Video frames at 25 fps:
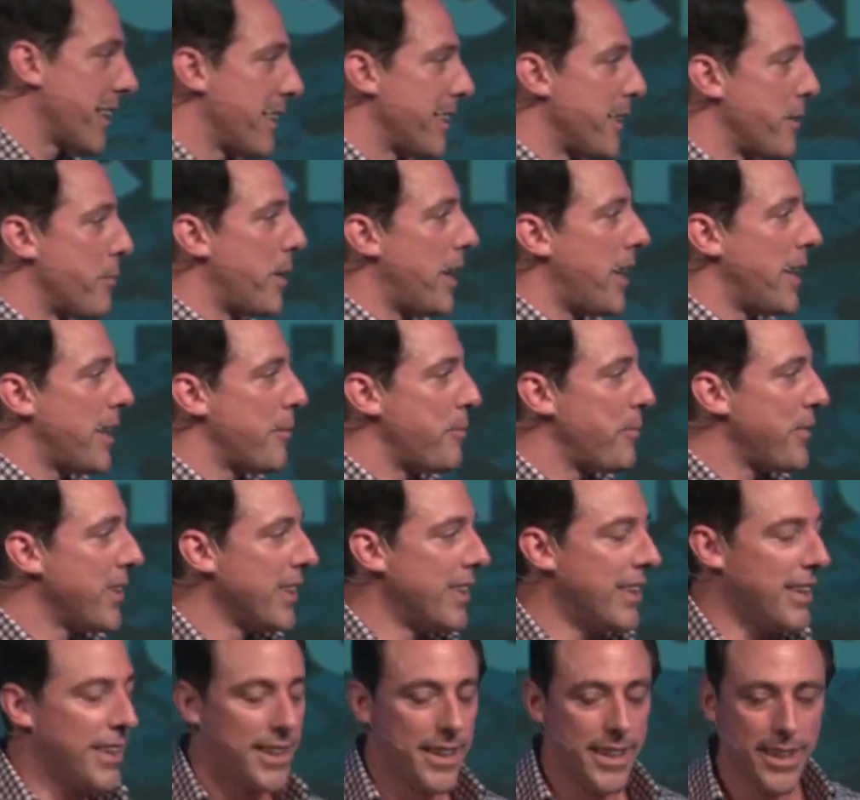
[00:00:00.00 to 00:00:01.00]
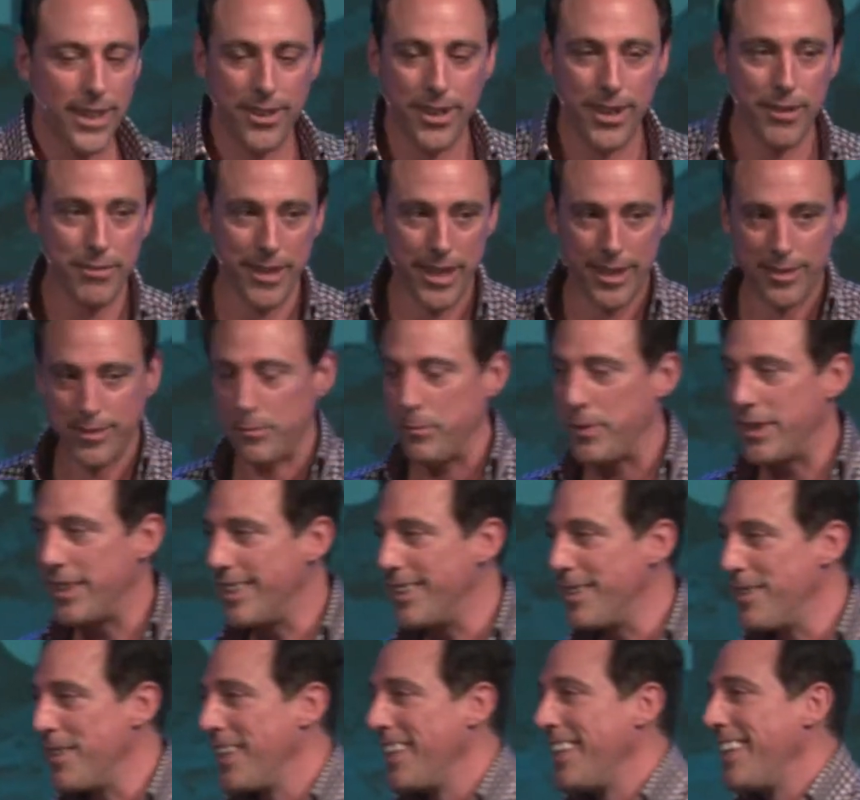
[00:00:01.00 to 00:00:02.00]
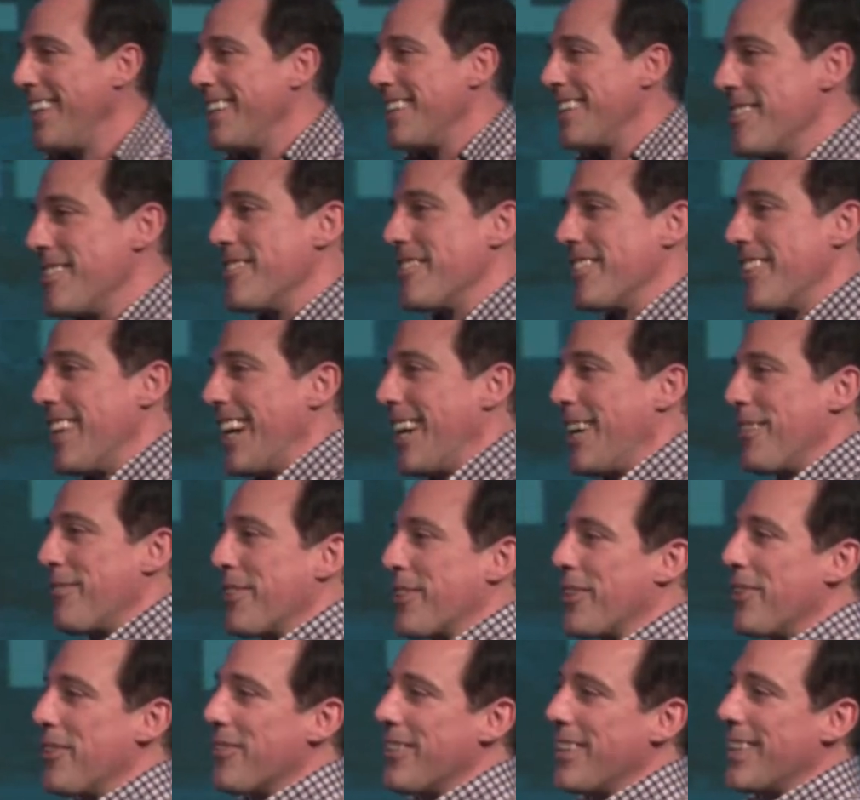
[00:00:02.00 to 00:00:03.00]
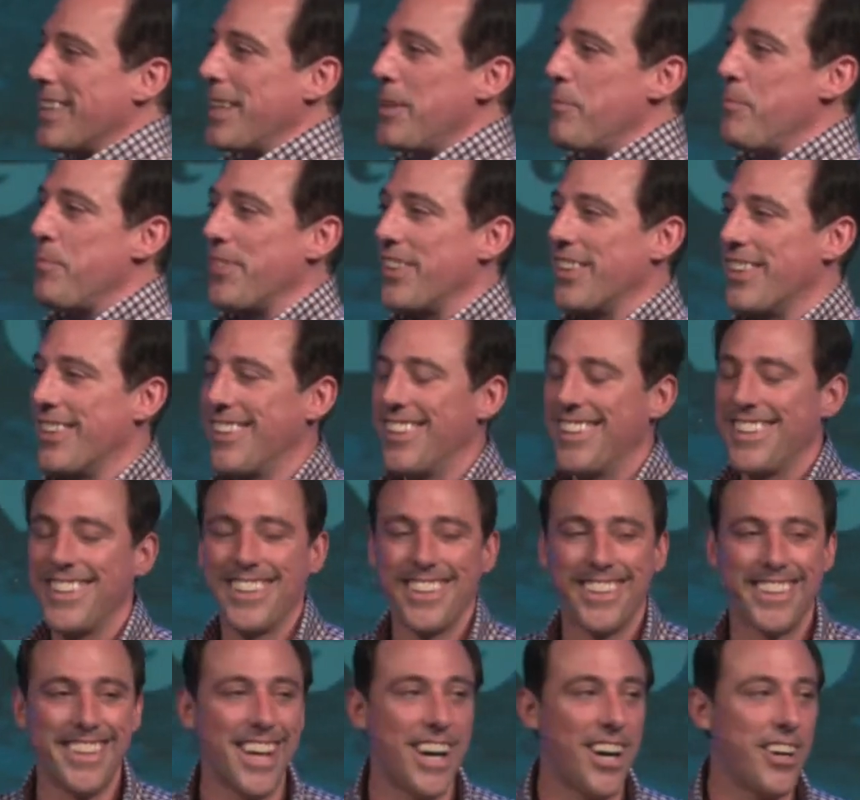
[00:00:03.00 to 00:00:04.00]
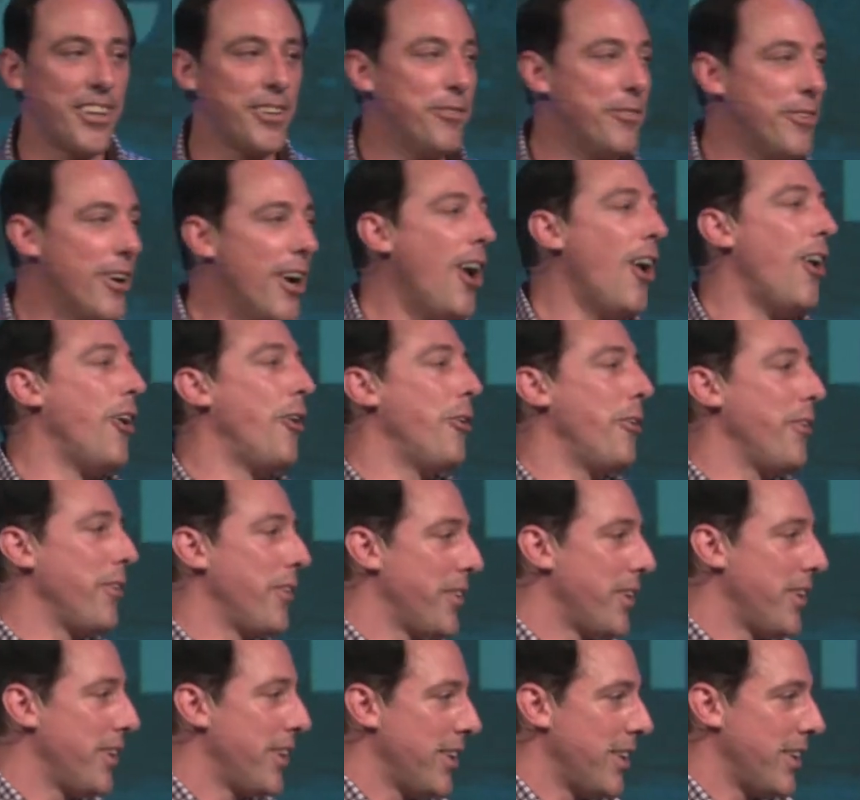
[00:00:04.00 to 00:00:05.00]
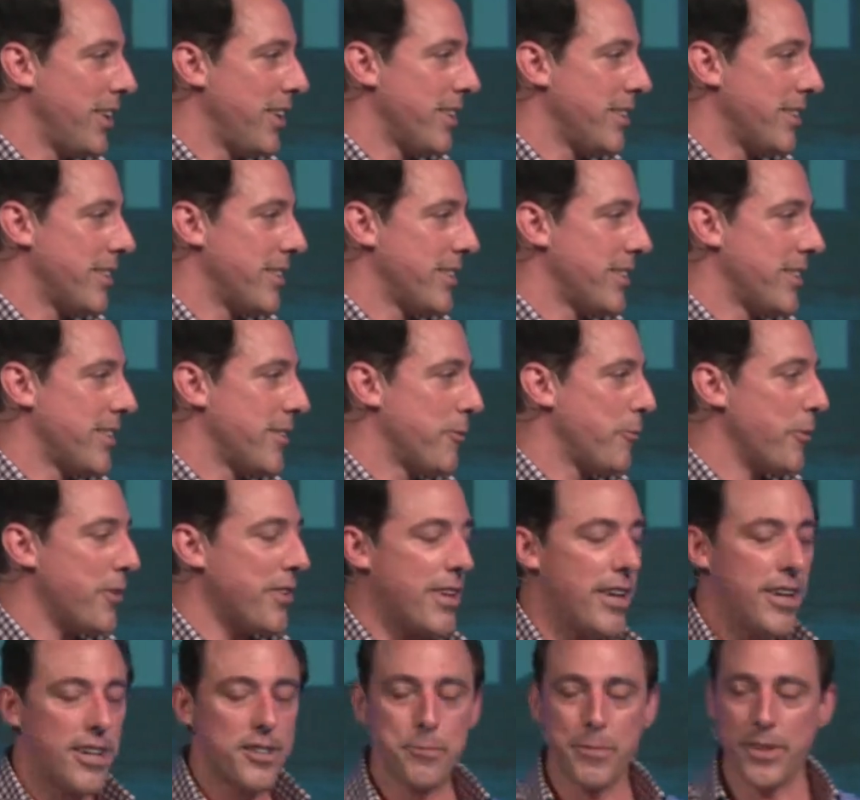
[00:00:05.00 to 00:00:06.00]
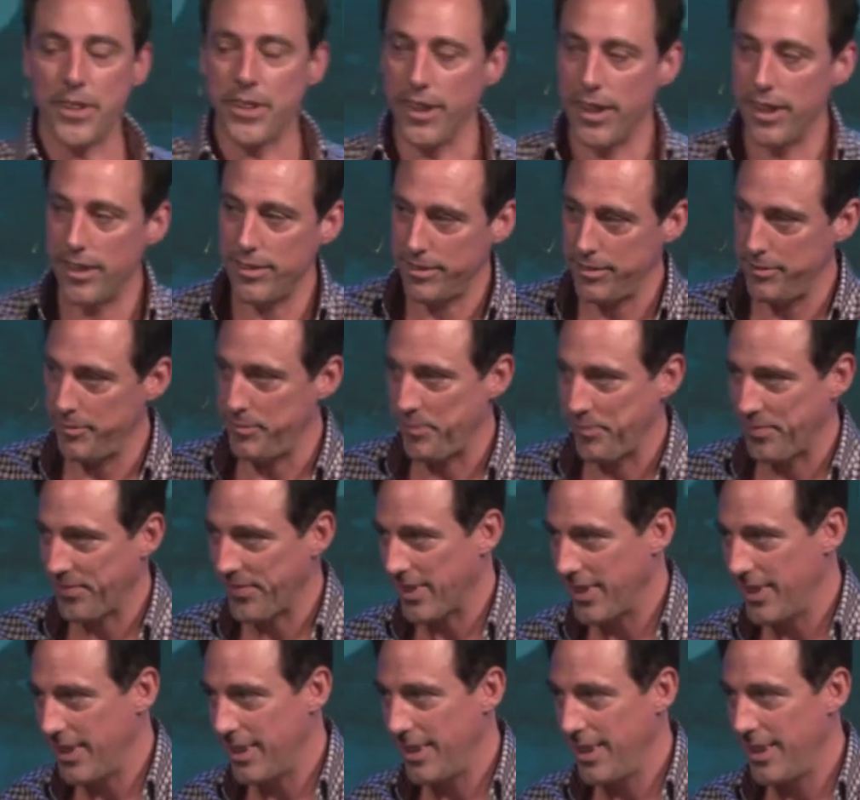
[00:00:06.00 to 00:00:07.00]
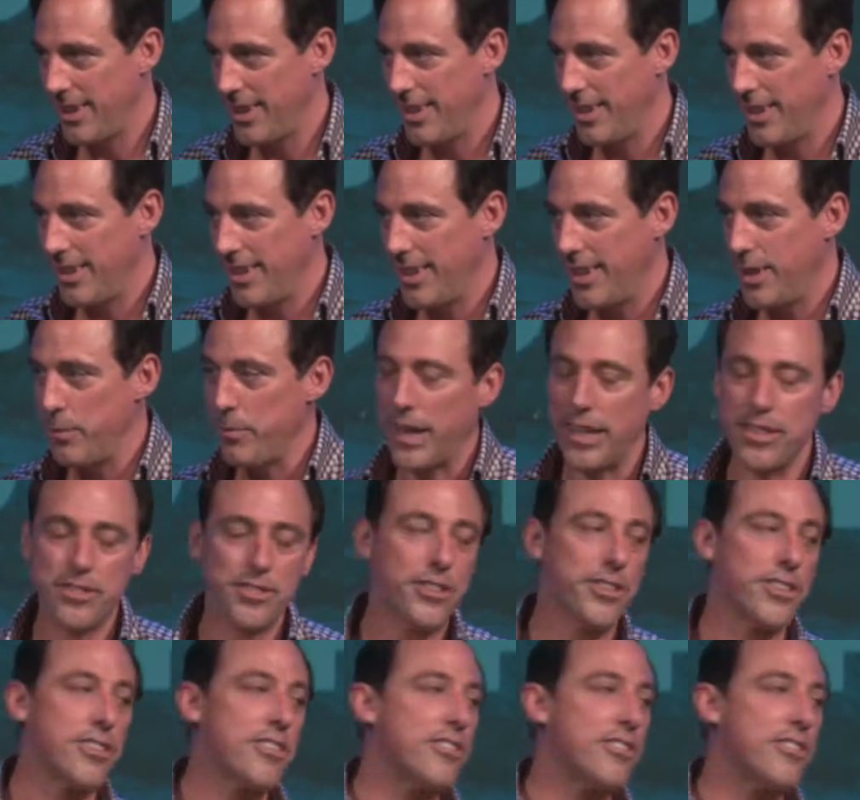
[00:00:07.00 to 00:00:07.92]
thing on the bottom. I'll have to ask Mindy. She's laughing already. Now, you know what the husband does. He buys